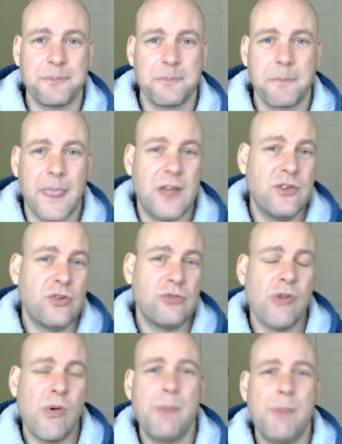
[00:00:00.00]
and you'll
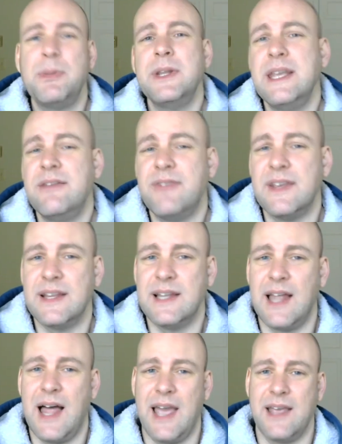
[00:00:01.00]
grow up believing the
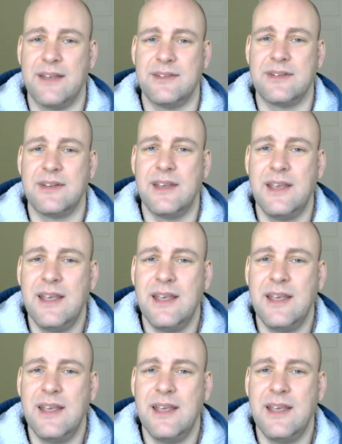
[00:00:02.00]
lies